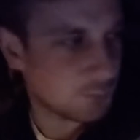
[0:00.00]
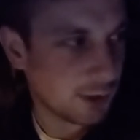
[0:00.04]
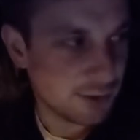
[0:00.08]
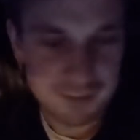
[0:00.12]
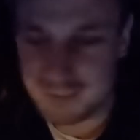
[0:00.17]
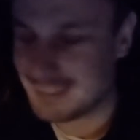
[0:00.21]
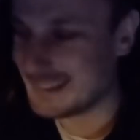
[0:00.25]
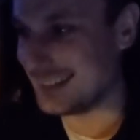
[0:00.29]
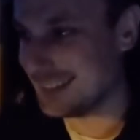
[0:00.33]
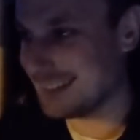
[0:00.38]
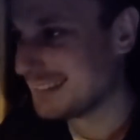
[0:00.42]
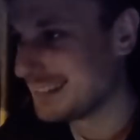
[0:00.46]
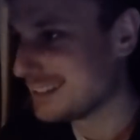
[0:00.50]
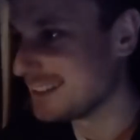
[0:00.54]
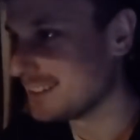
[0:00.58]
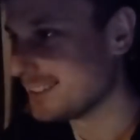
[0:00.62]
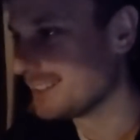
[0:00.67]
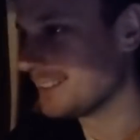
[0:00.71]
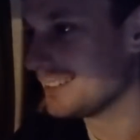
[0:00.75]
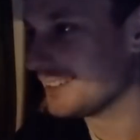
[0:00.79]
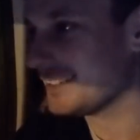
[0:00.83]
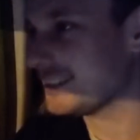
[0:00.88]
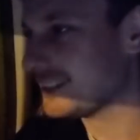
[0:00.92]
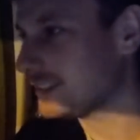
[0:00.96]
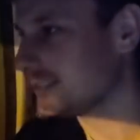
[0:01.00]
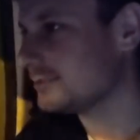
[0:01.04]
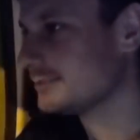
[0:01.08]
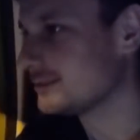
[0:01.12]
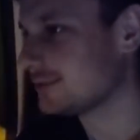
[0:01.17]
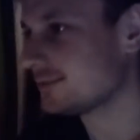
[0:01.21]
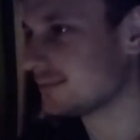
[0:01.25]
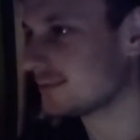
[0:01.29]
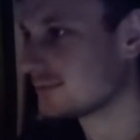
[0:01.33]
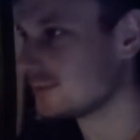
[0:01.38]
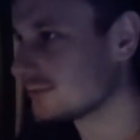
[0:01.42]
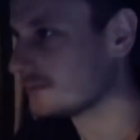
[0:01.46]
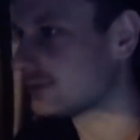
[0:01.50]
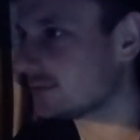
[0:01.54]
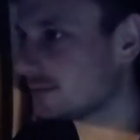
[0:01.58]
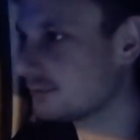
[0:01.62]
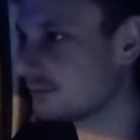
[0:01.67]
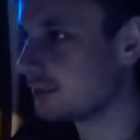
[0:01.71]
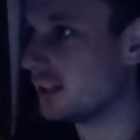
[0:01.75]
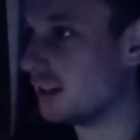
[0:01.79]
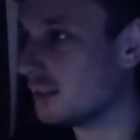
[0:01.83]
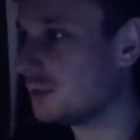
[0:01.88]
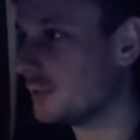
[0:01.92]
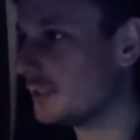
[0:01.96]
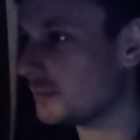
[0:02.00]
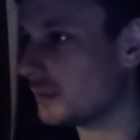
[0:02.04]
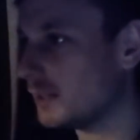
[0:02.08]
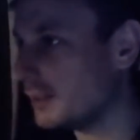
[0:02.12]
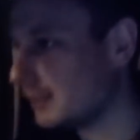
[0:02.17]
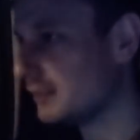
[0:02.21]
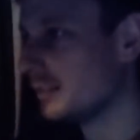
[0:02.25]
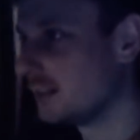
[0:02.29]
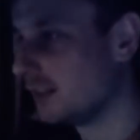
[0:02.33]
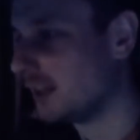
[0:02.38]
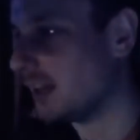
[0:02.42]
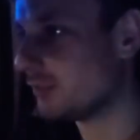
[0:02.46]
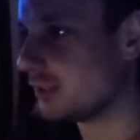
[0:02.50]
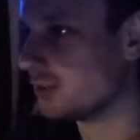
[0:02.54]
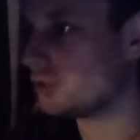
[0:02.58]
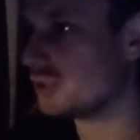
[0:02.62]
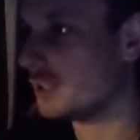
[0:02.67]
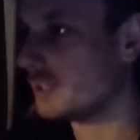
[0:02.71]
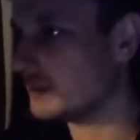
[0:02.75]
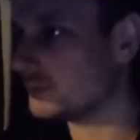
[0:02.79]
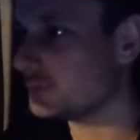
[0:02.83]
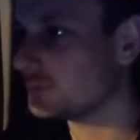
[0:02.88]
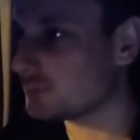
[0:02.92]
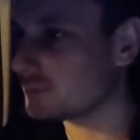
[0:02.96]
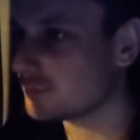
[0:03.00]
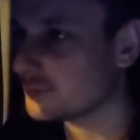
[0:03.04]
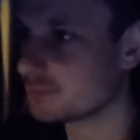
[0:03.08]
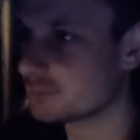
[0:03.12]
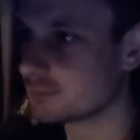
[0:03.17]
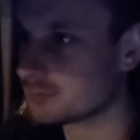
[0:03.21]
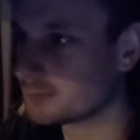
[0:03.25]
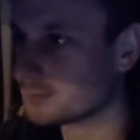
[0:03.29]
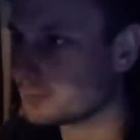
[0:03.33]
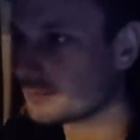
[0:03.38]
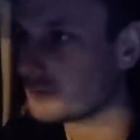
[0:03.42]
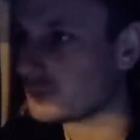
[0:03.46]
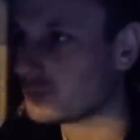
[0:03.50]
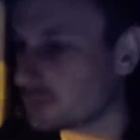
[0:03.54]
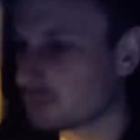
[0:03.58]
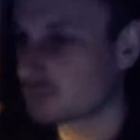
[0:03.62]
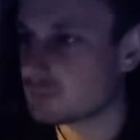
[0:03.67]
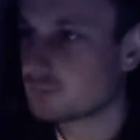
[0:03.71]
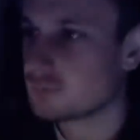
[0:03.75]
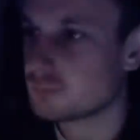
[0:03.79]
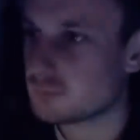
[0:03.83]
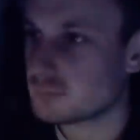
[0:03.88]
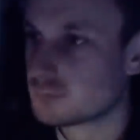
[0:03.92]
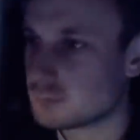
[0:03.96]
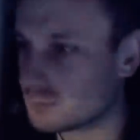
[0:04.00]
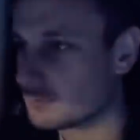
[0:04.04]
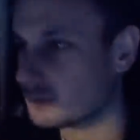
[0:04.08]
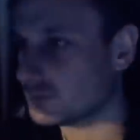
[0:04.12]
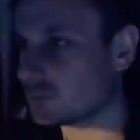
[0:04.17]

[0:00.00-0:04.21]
particularly me on my job where I just kind of pop into shops and go snack it.